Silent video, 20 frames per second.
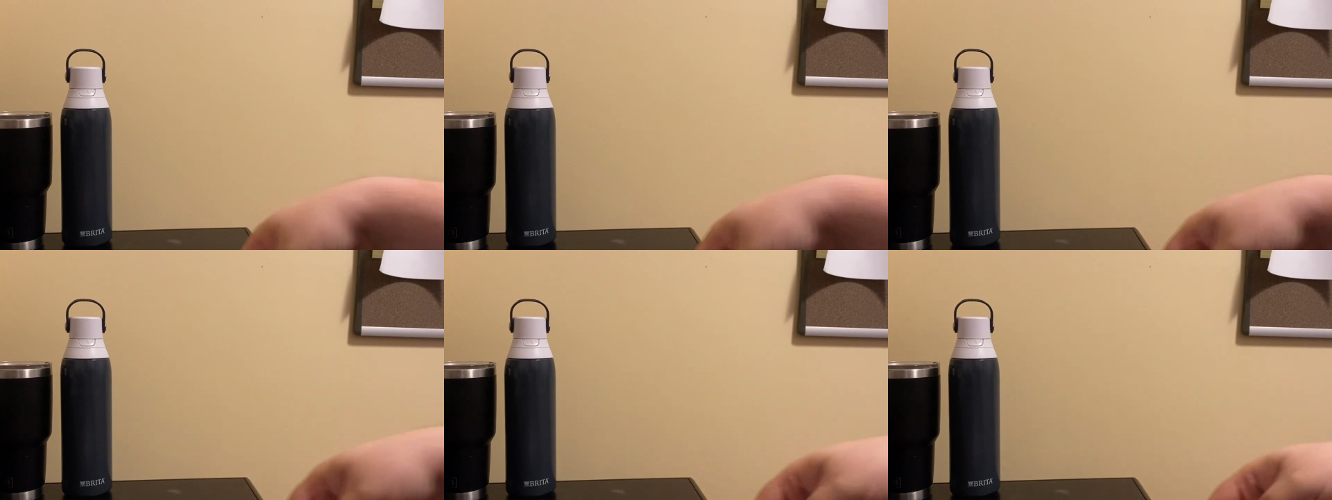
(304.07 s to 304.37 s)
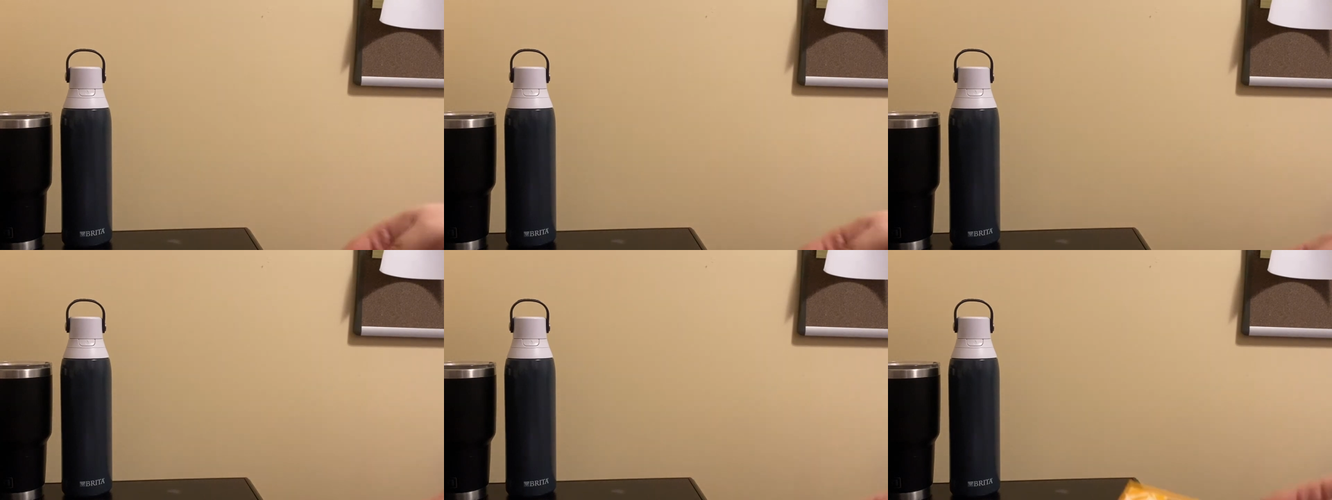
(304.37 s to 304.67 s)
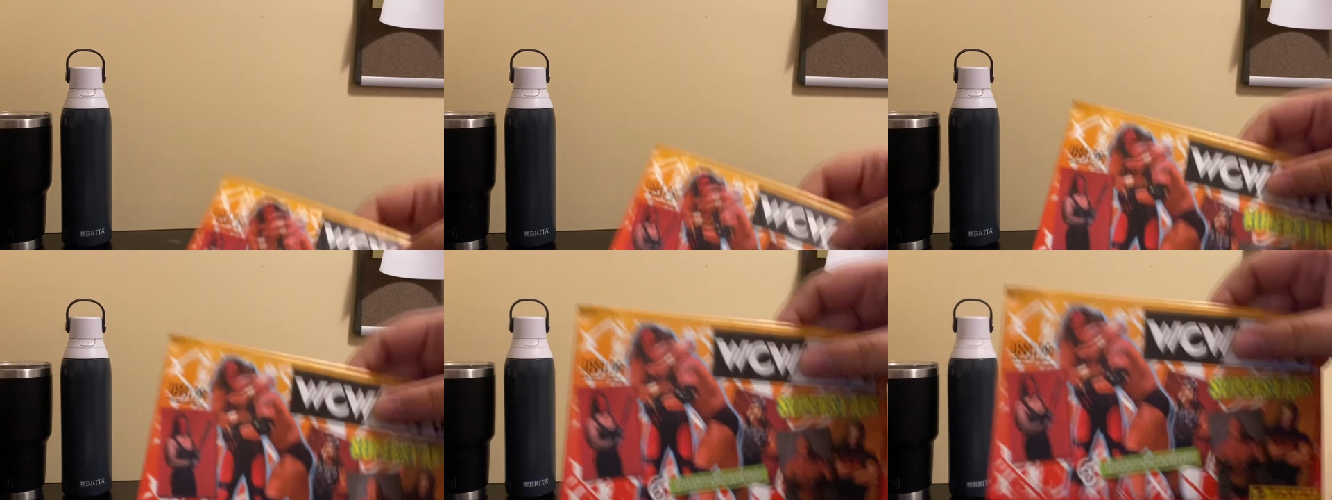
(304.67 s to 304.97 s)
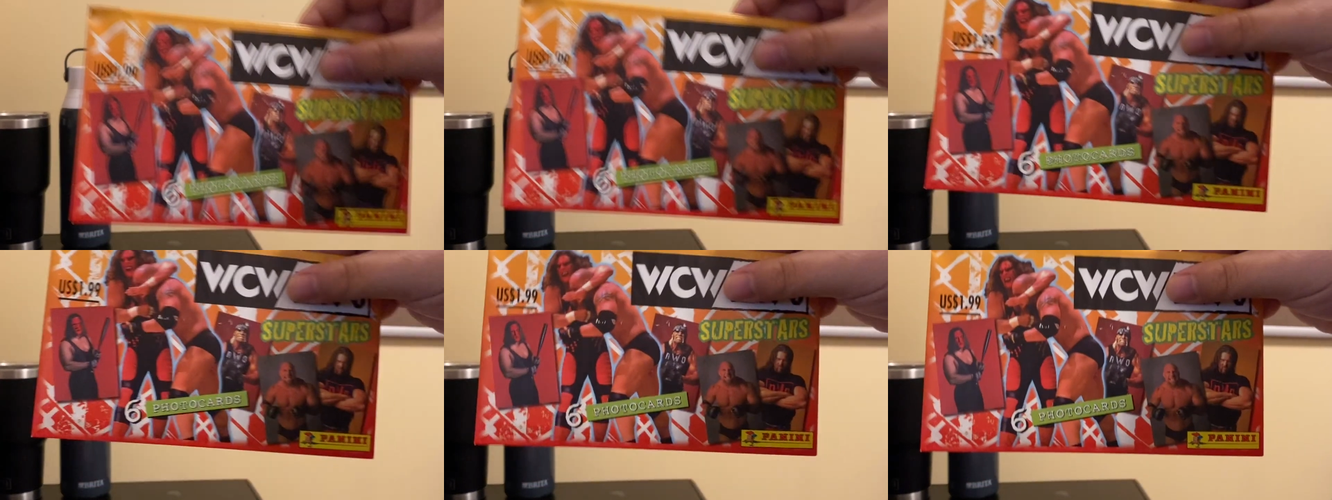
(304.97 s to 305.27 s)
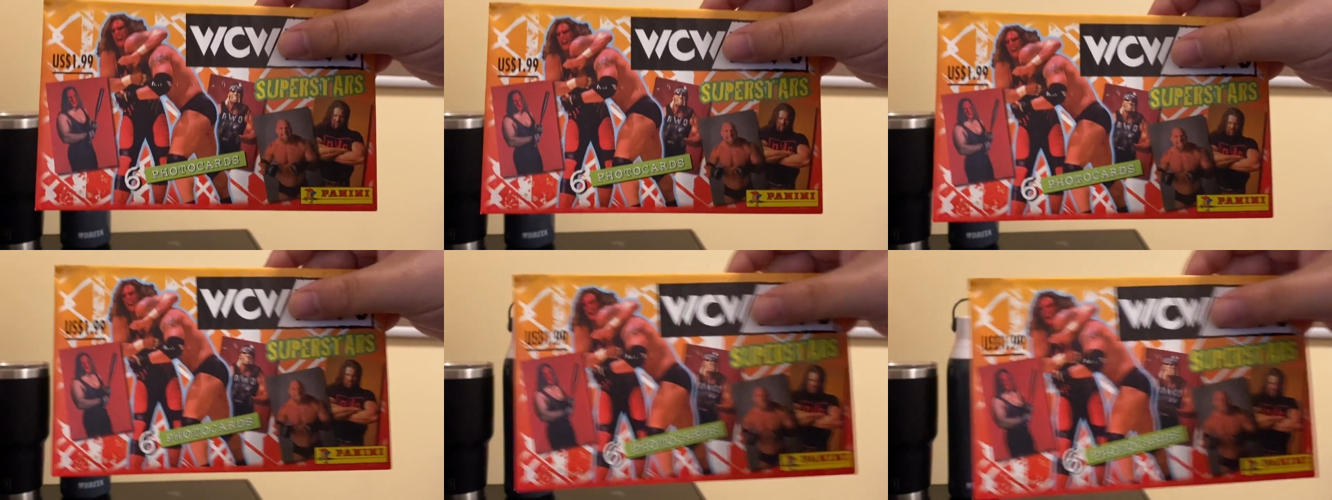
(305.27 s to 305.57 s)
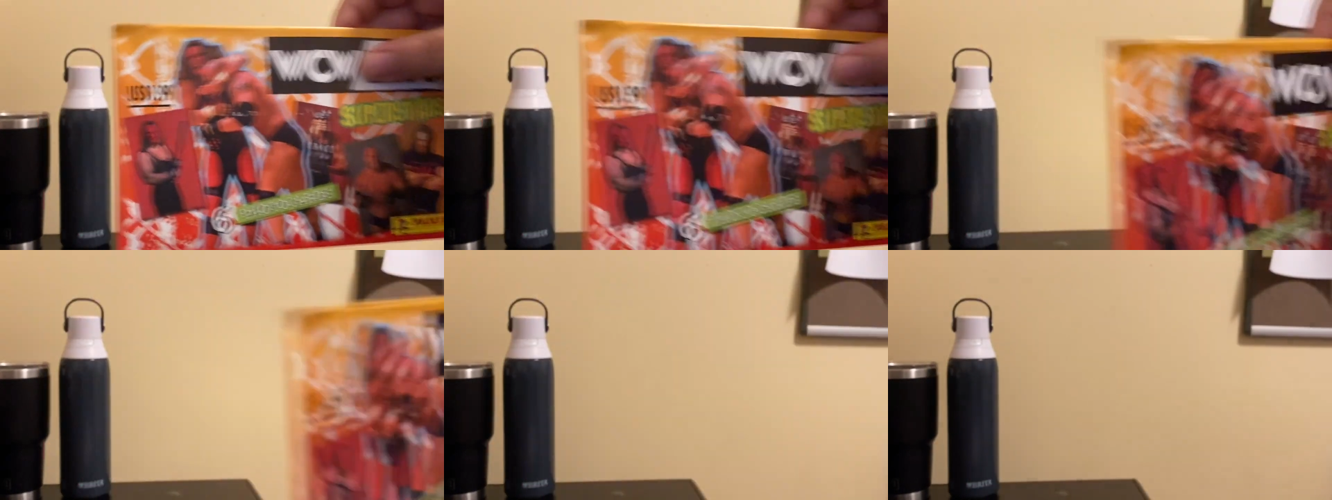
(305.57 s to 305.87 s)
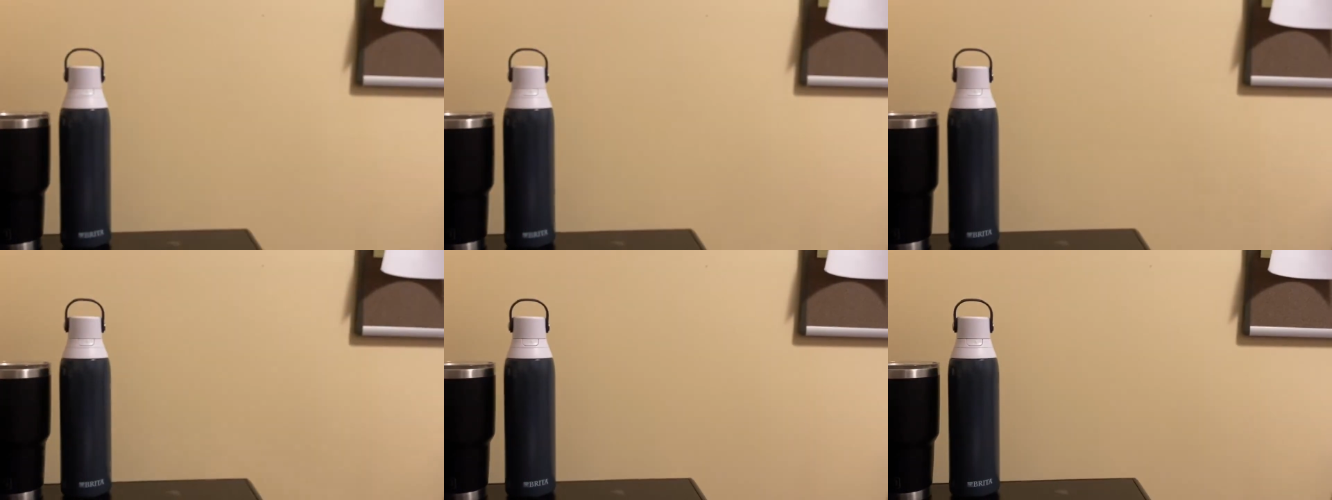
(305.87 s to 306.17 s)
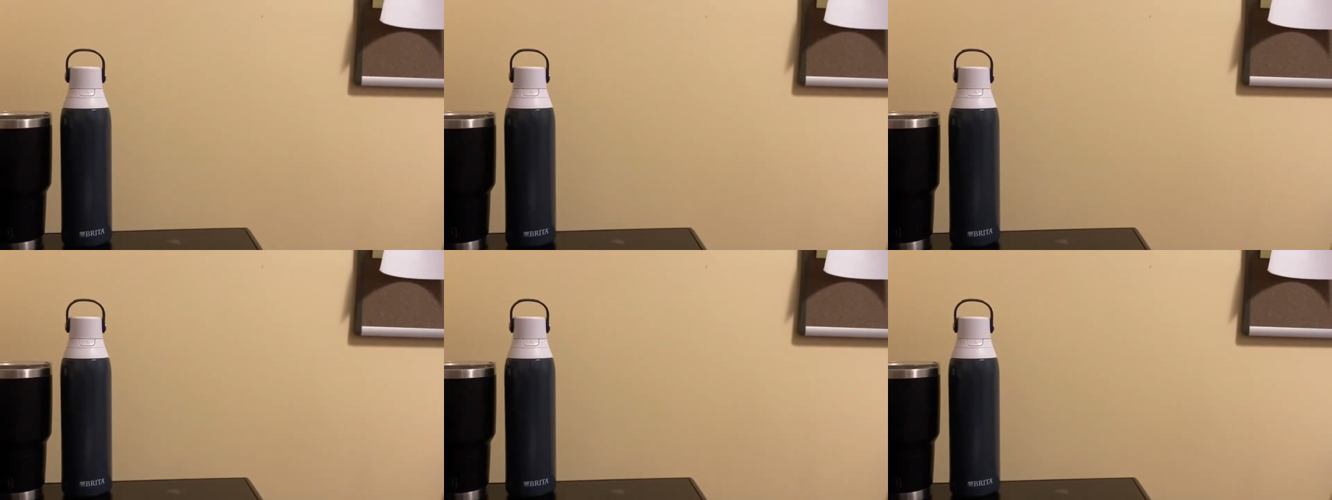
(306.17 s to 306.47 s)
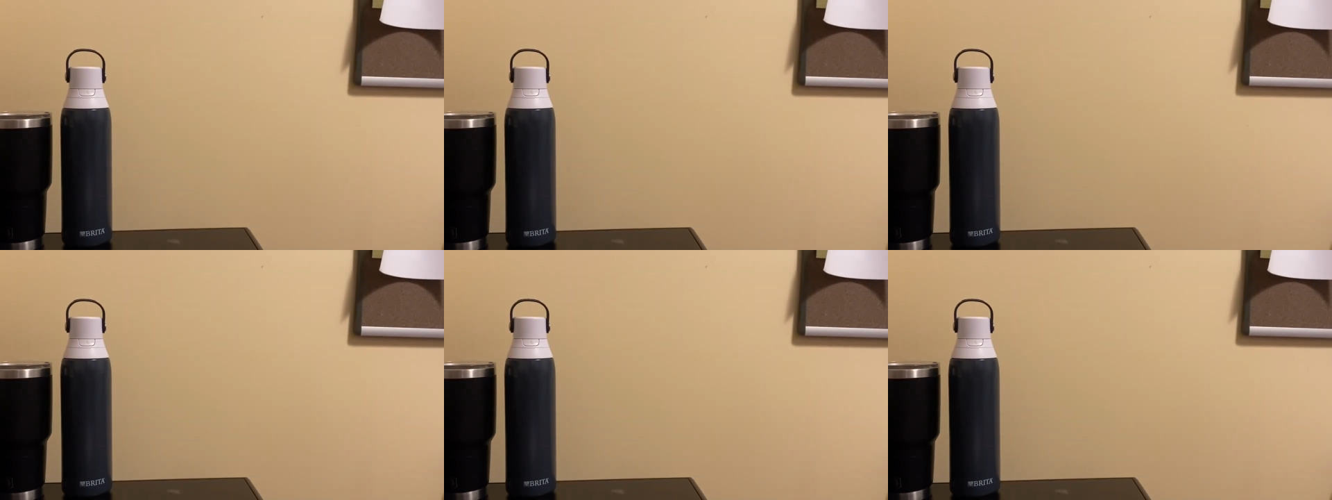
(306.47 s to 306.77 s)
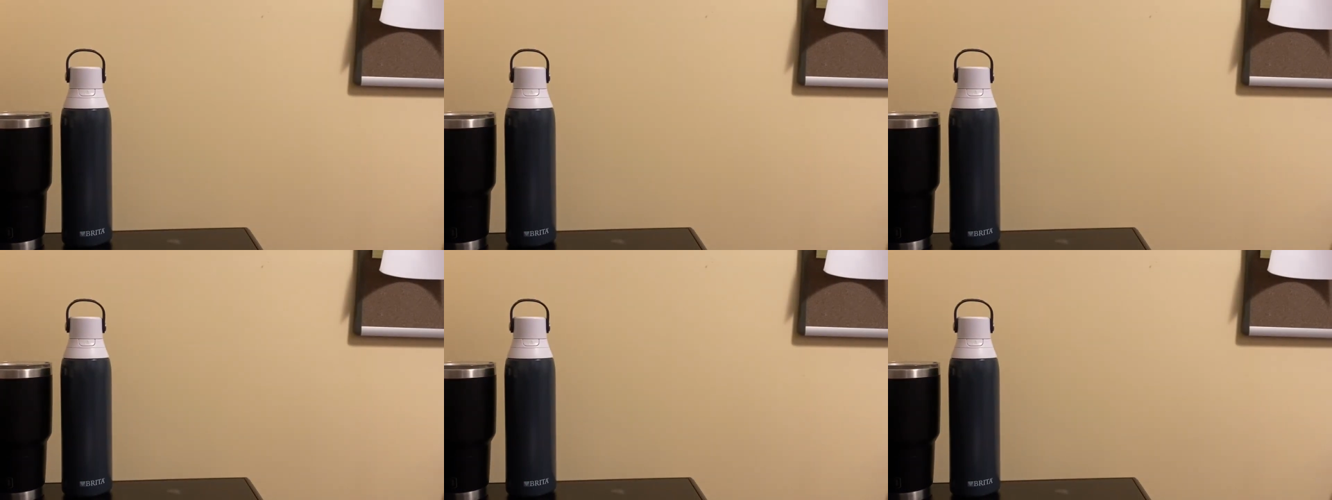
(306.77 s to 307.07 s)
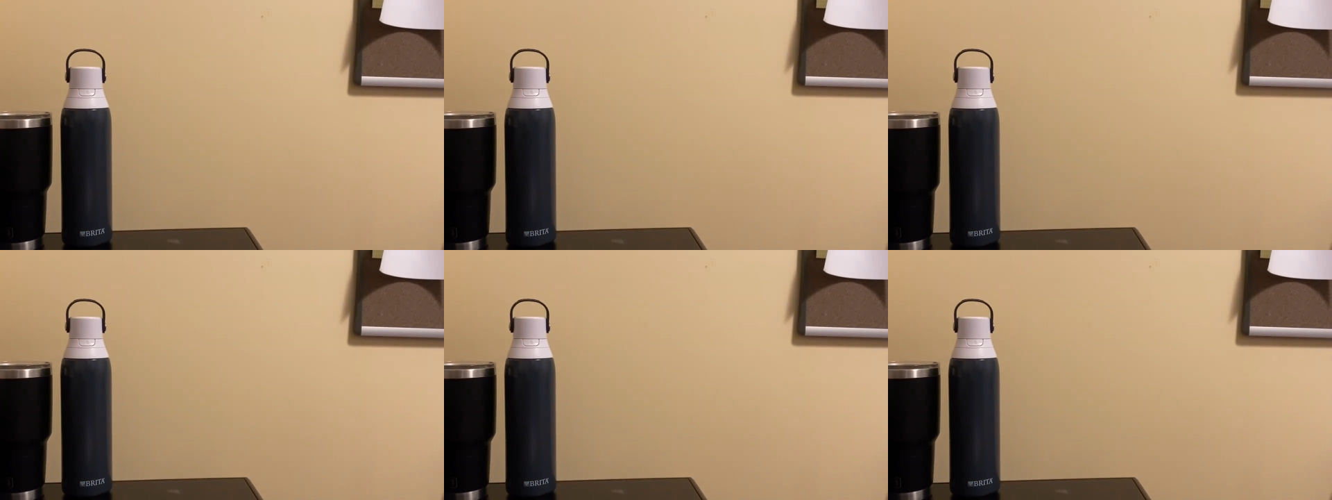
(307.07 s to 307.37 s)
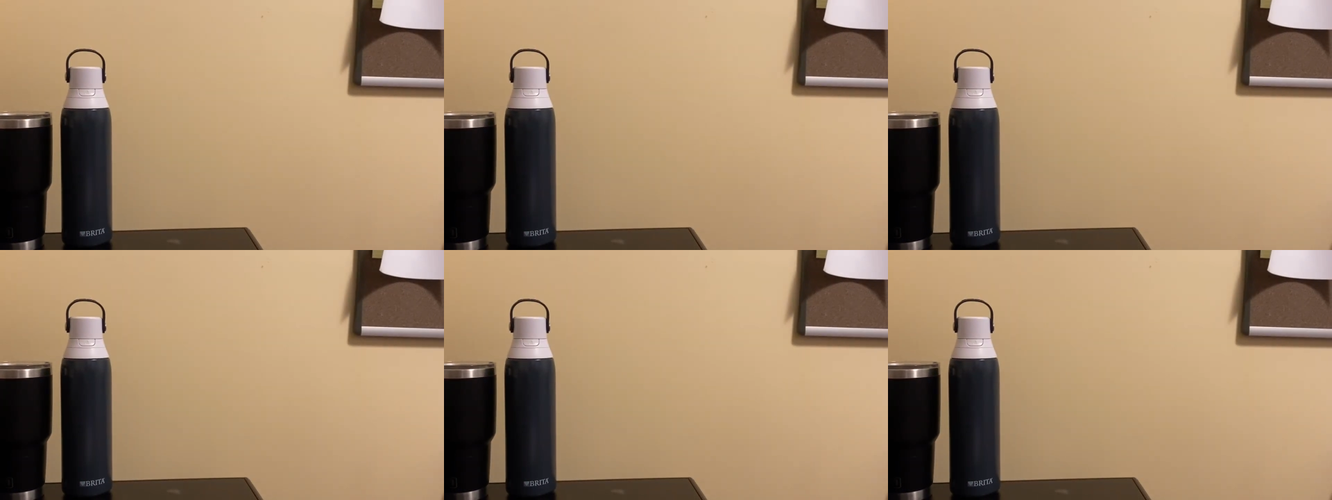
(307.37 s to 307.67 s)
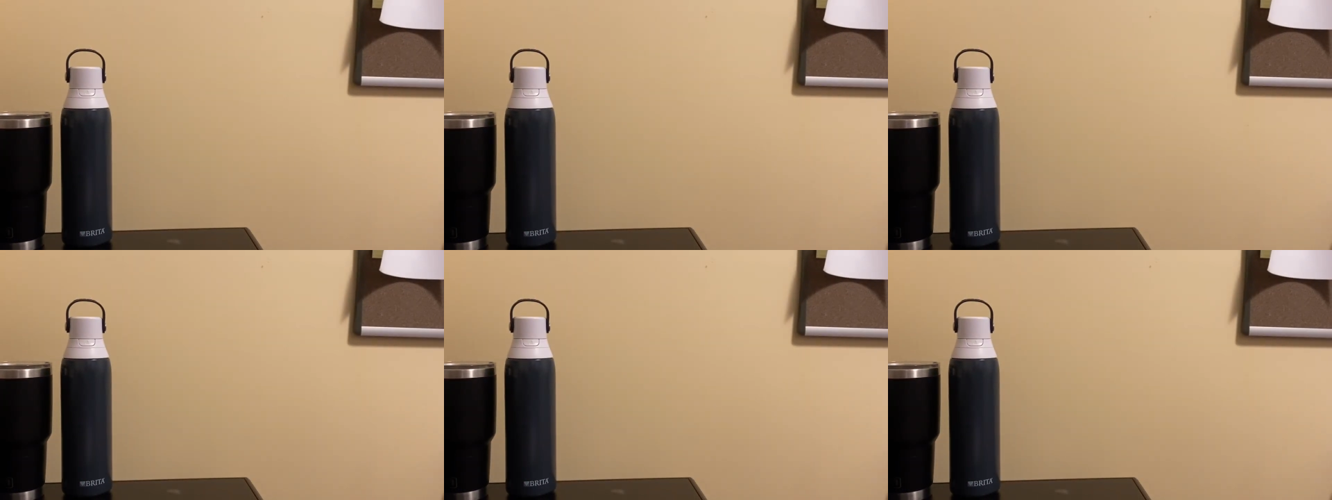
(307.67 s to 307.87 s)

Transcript: No face is visible, so there are no lips to read.